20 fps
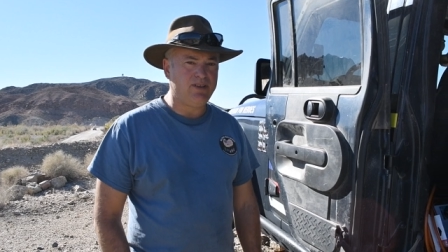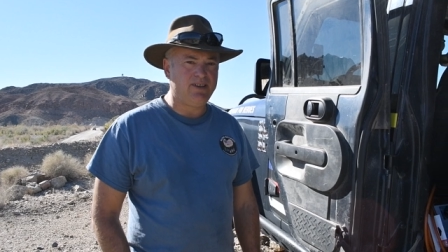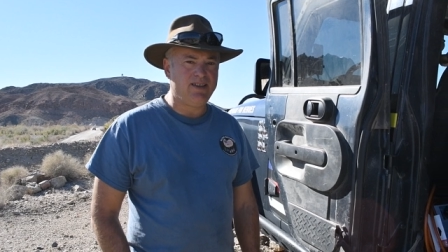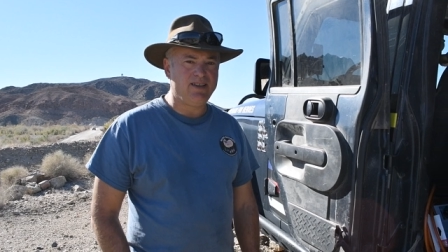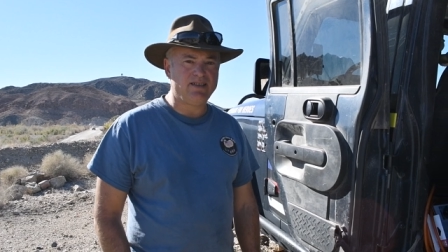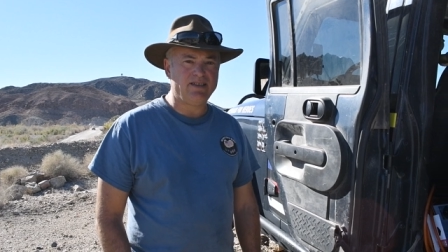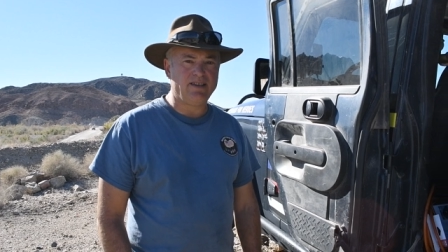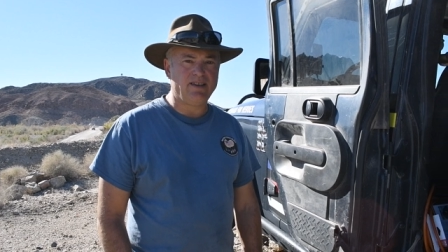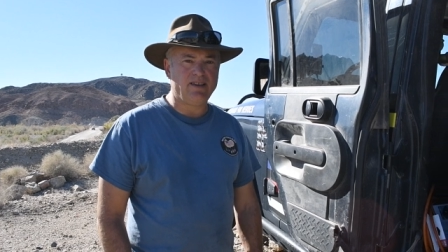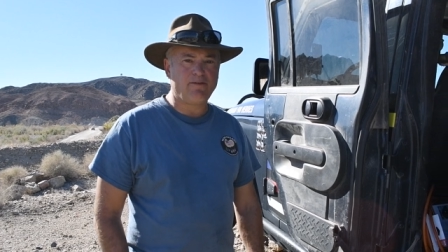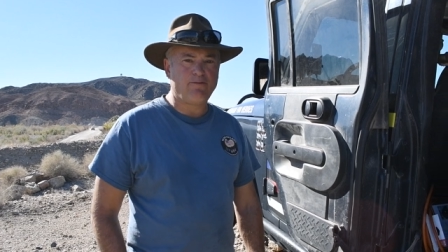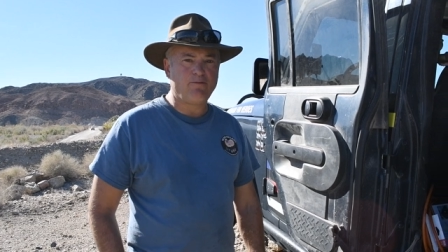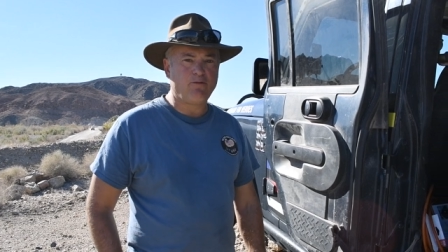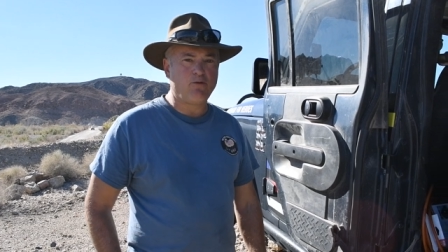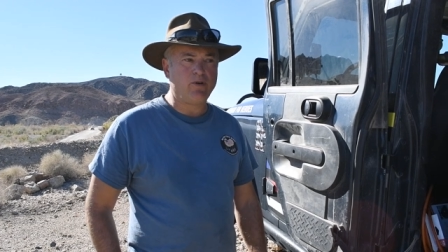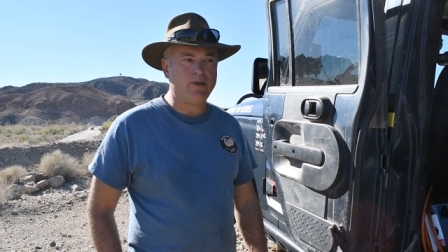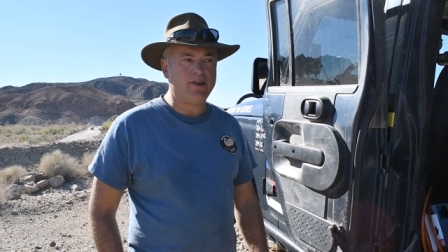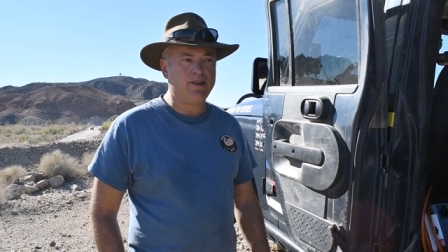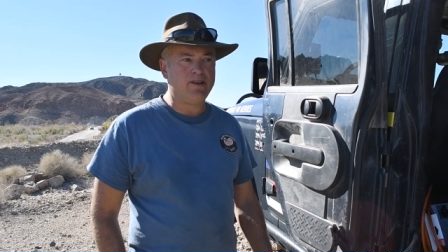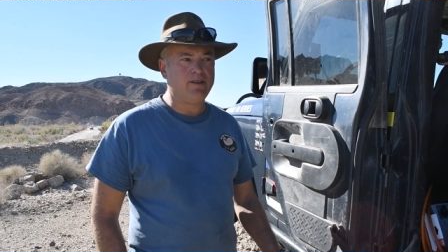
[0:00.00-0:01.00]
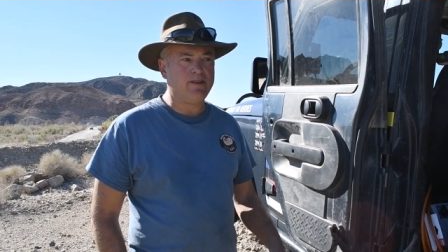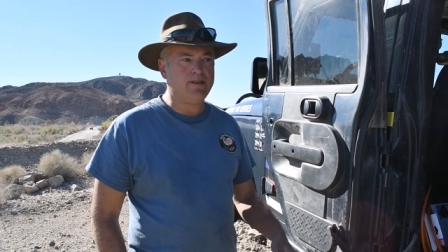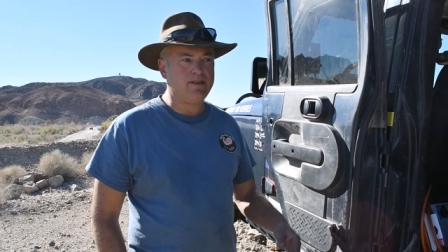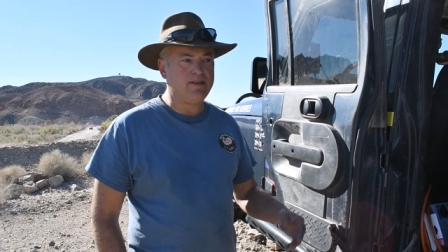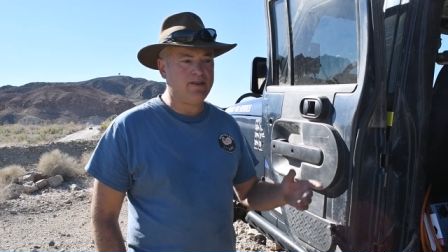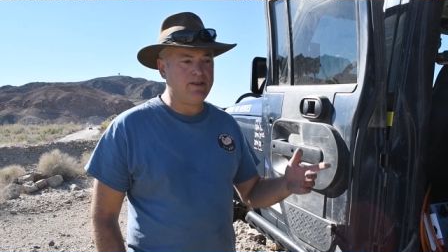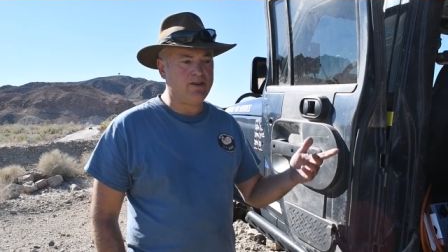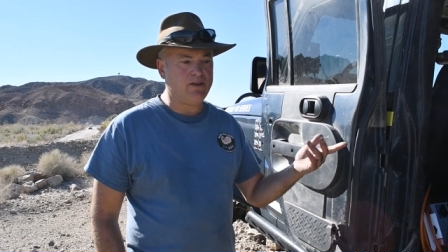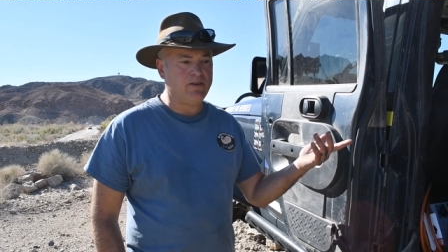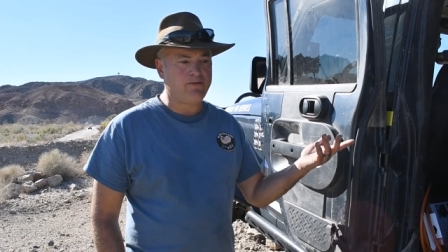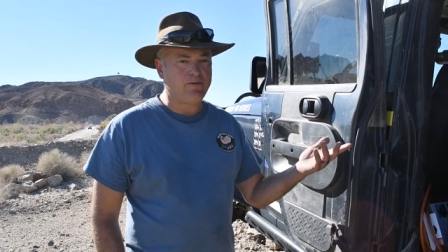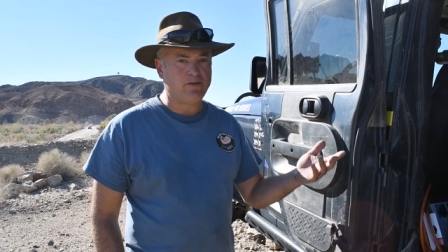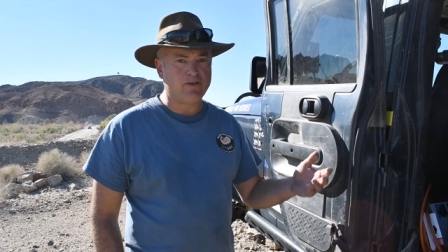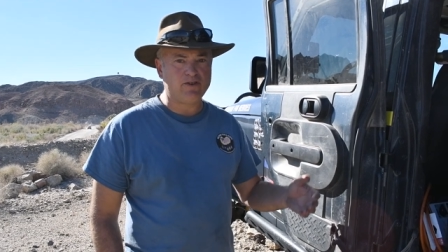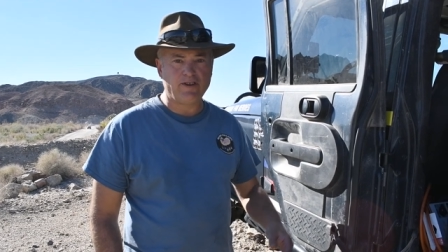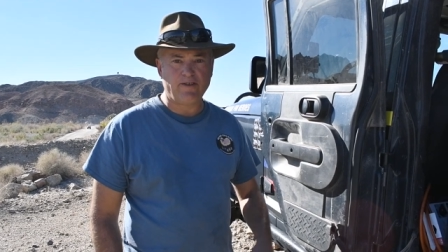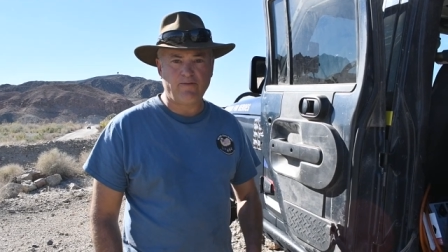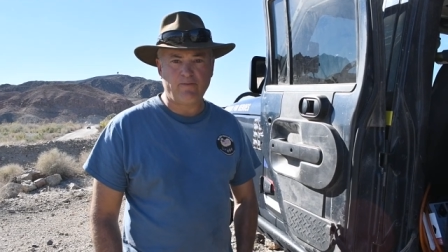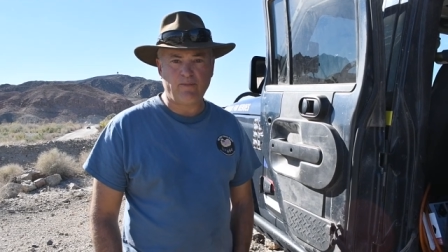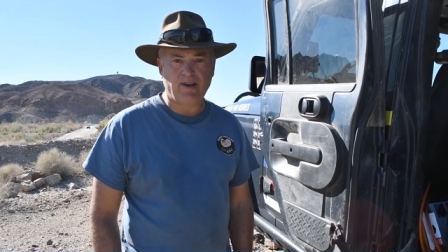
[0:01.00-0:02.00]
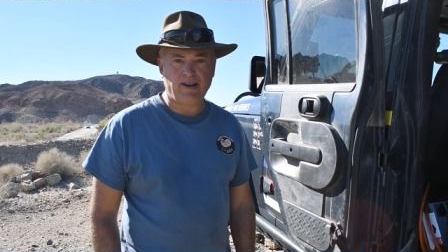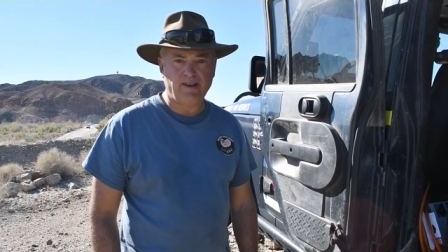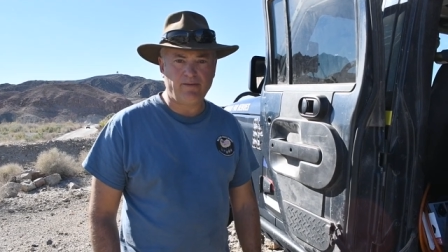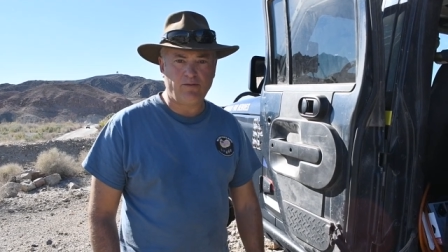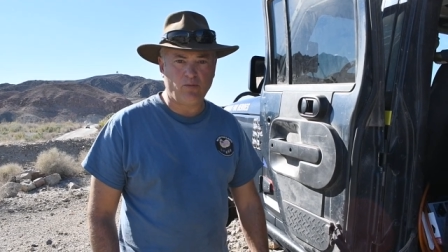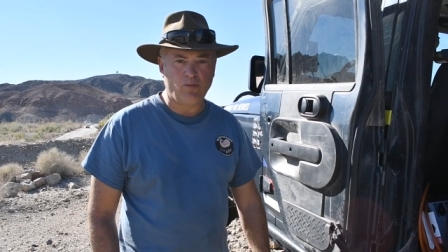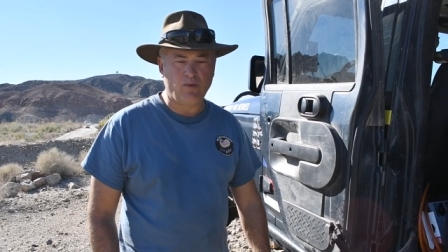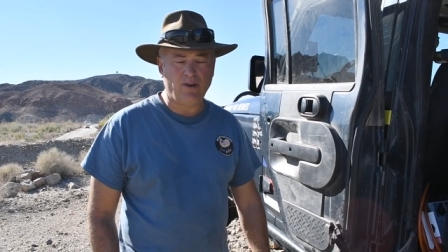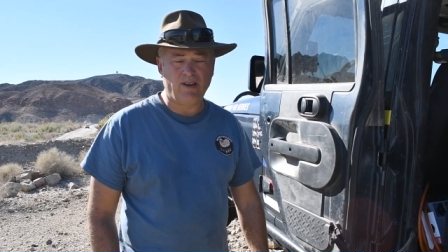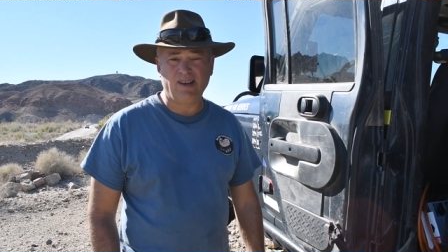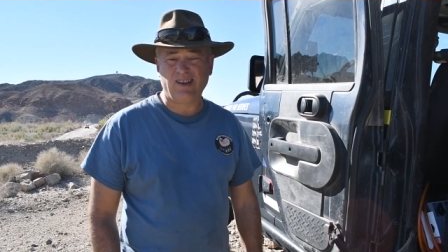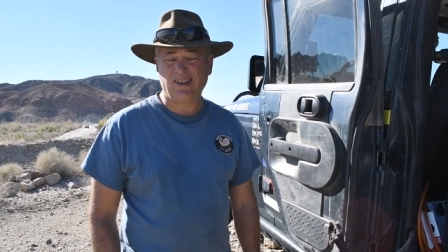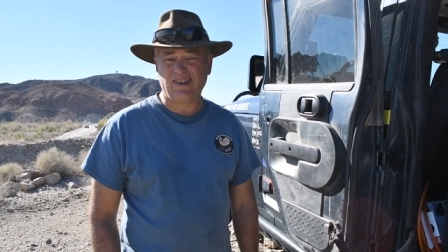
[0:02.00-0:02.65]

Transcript: links in there for you, you know, for Shift Pod for one,